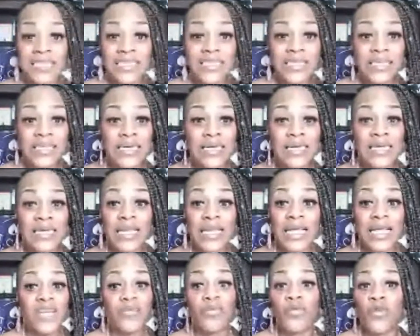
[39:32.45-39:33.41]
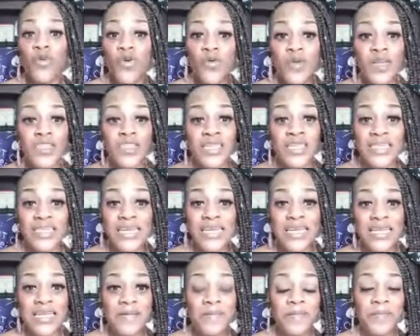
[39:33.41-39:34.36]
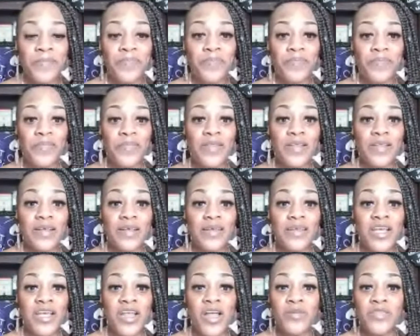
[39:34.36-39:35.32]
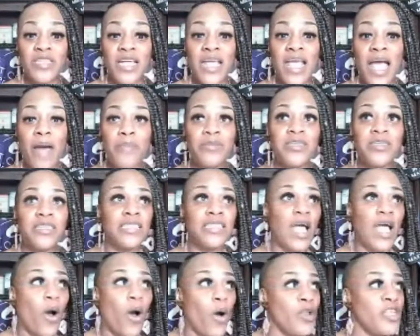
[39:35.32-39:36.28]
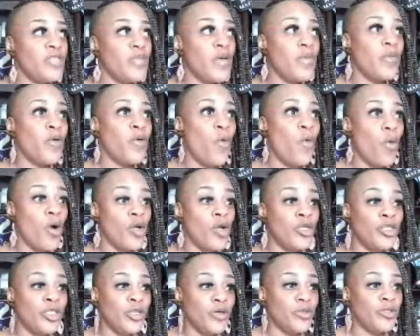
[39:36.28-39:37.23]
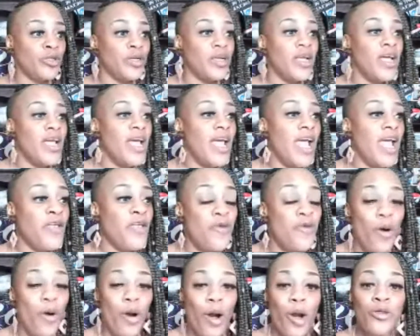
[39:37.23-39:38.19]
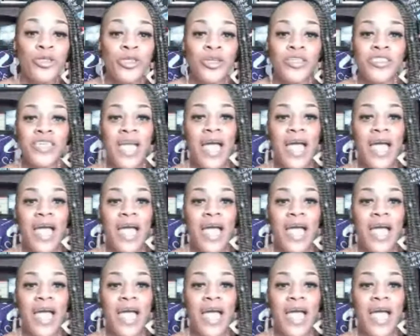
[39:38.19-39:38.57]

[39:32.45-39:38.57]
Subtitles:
They couldn't prove that she did it. You know what I'm saying? I'm just like, all these people who want children and you're going to hurt your child.